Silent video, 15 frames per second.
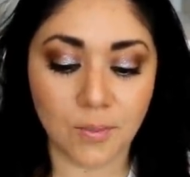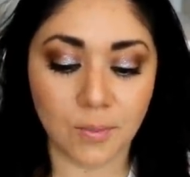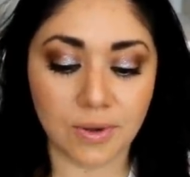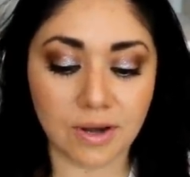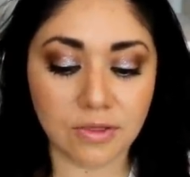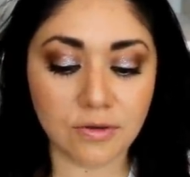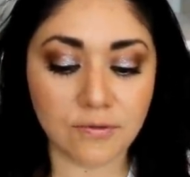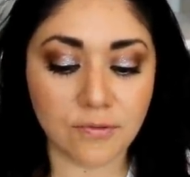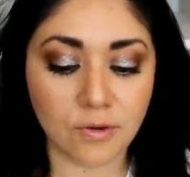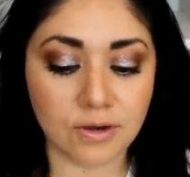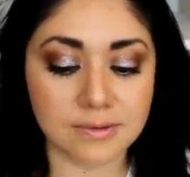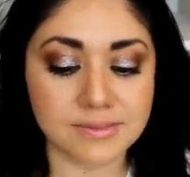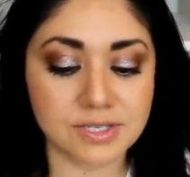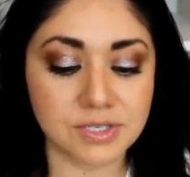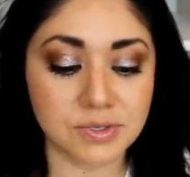What other
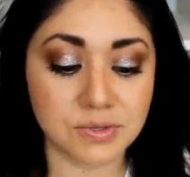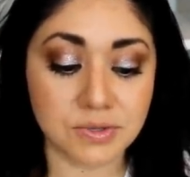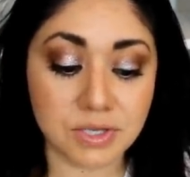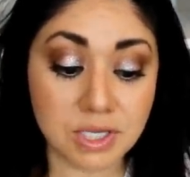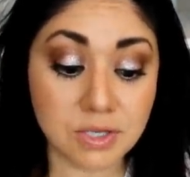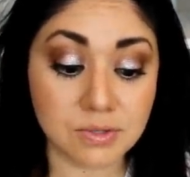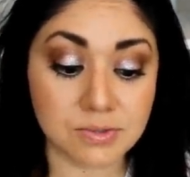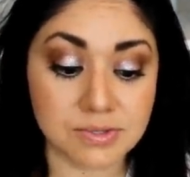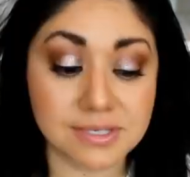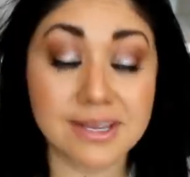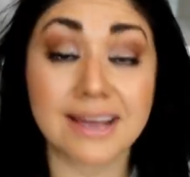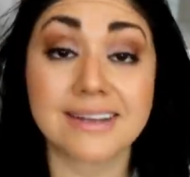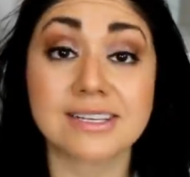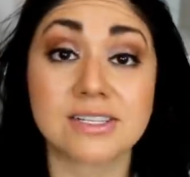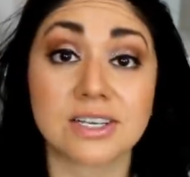forums do you use?
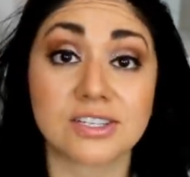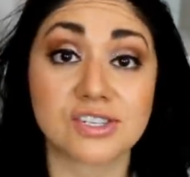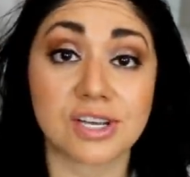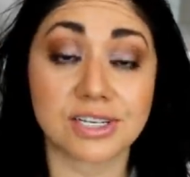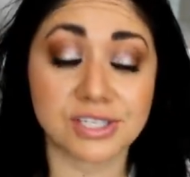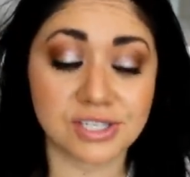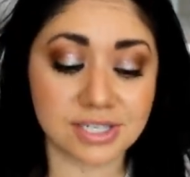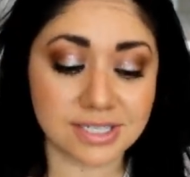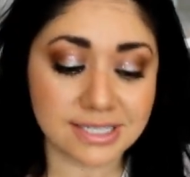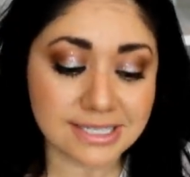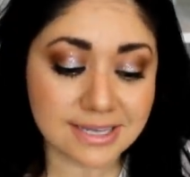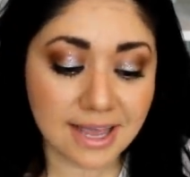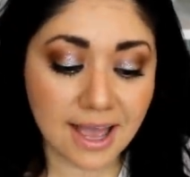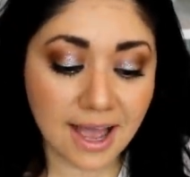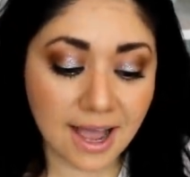Any
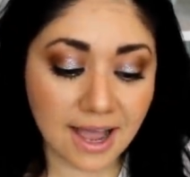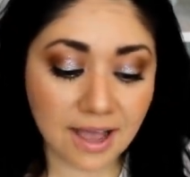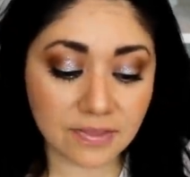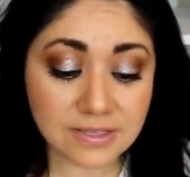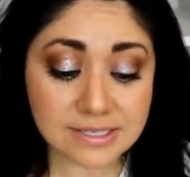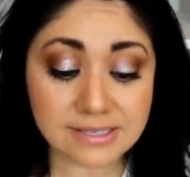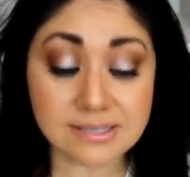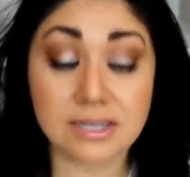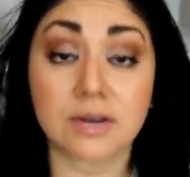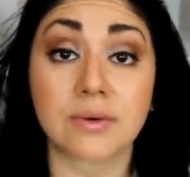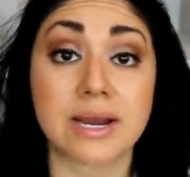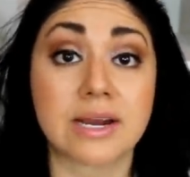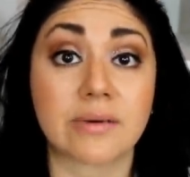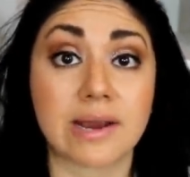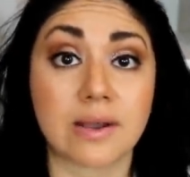suggestions? Uh, this is a
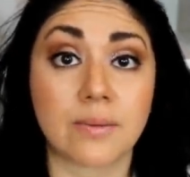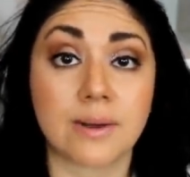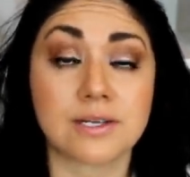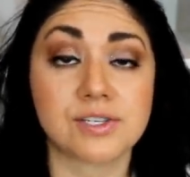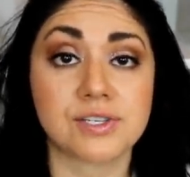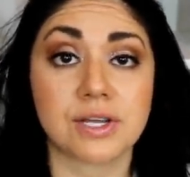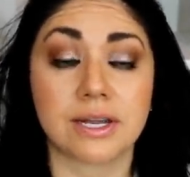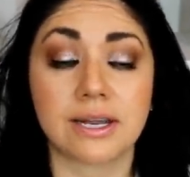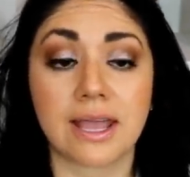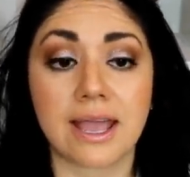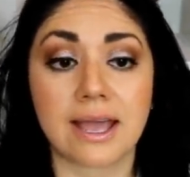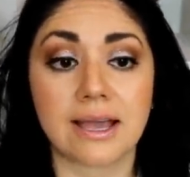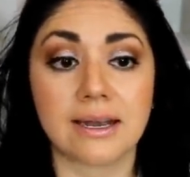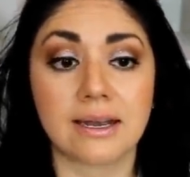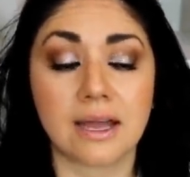great, great question.
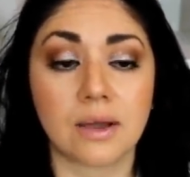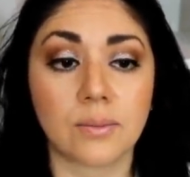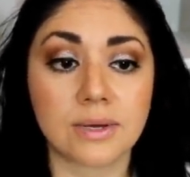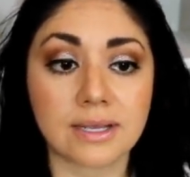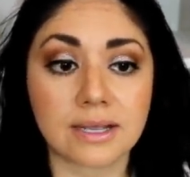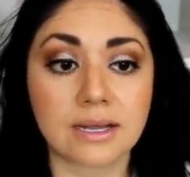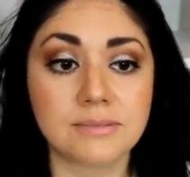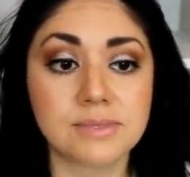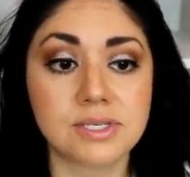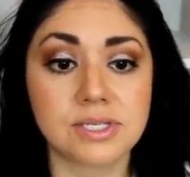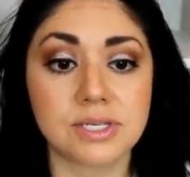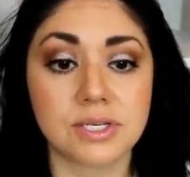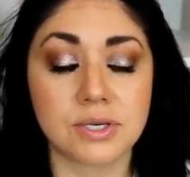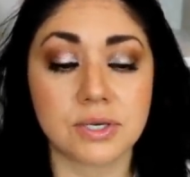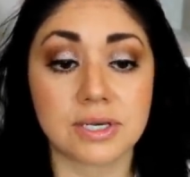And uh, when it
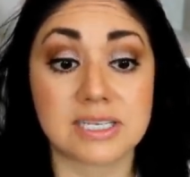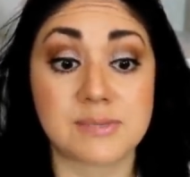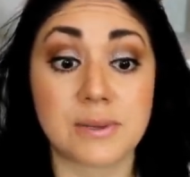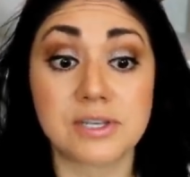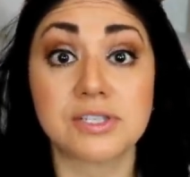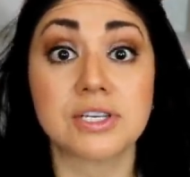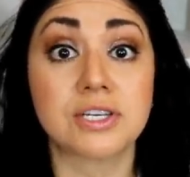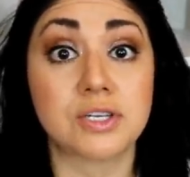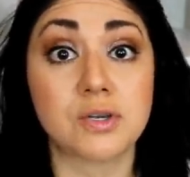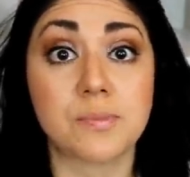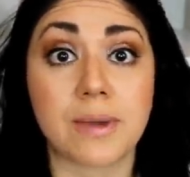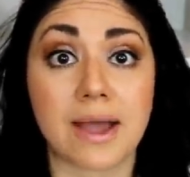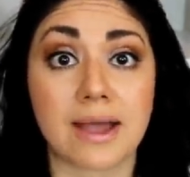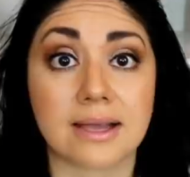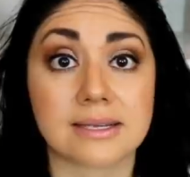comes to especially new
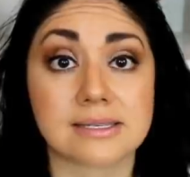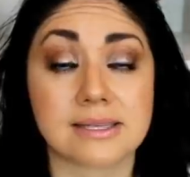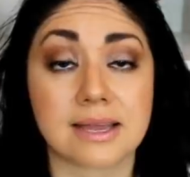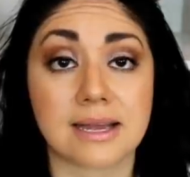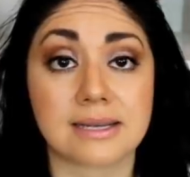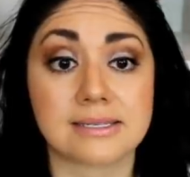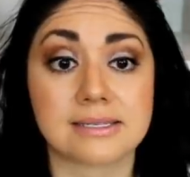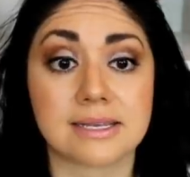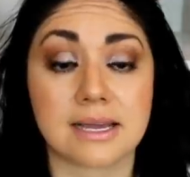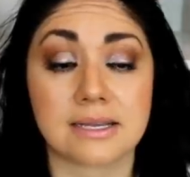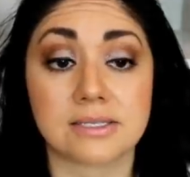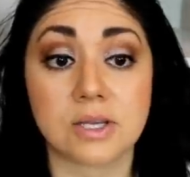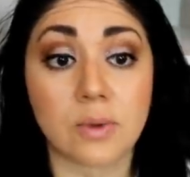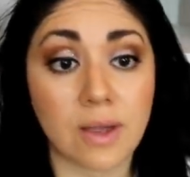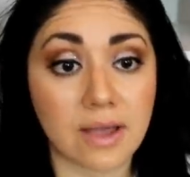bags that uh,
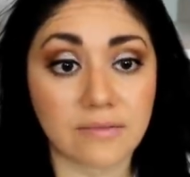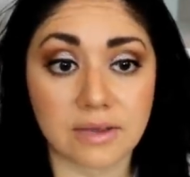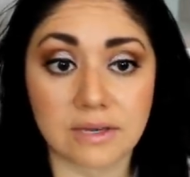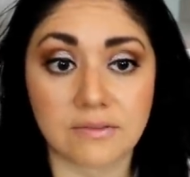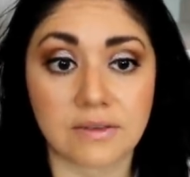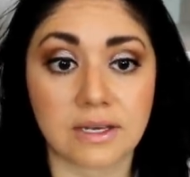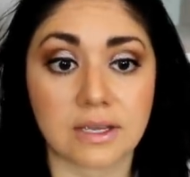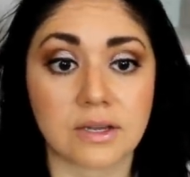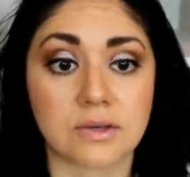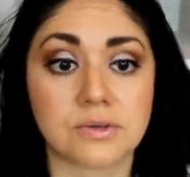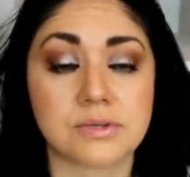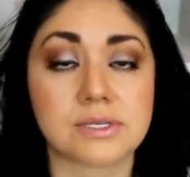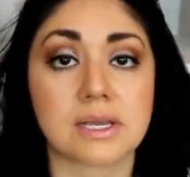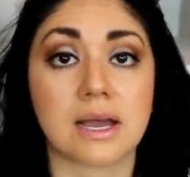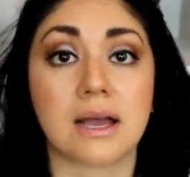don't have any
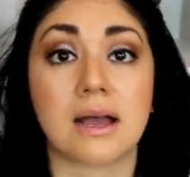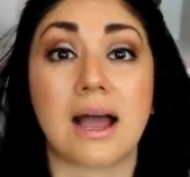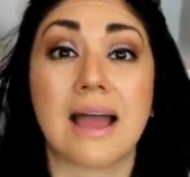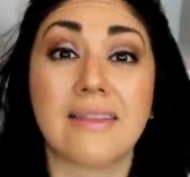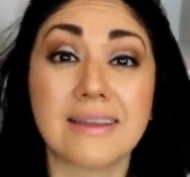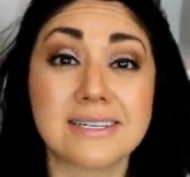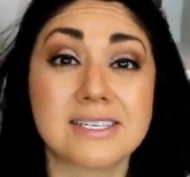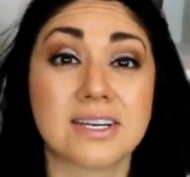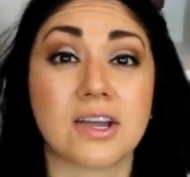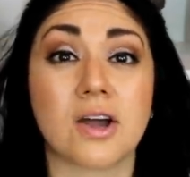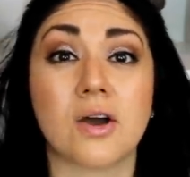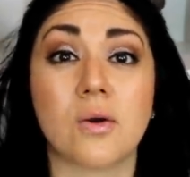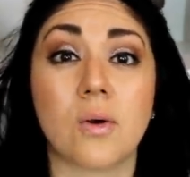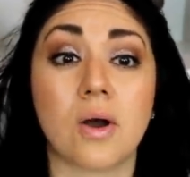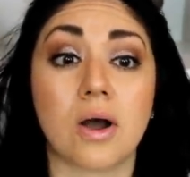videos, uh, I like to
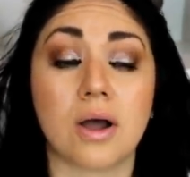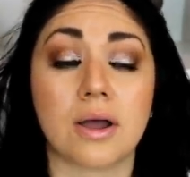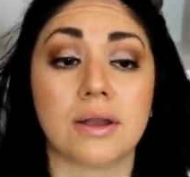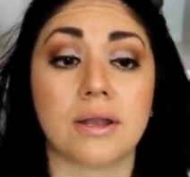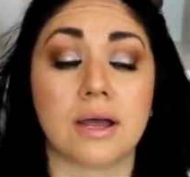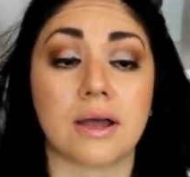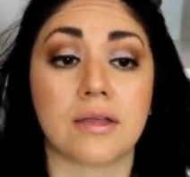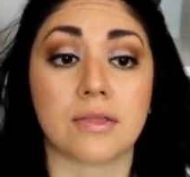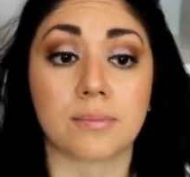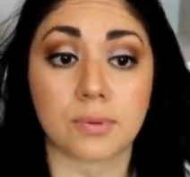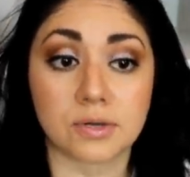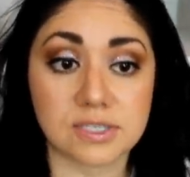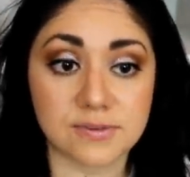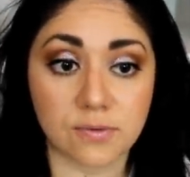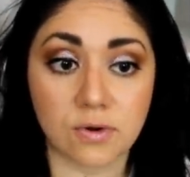go on uh, the
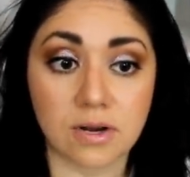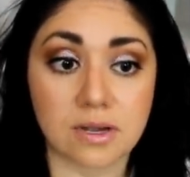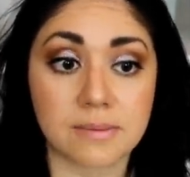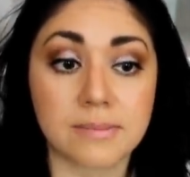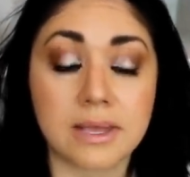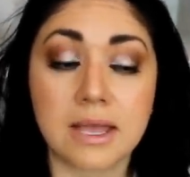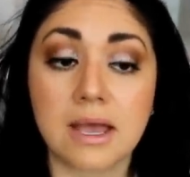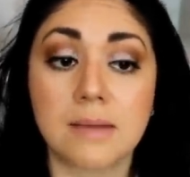Purse Forum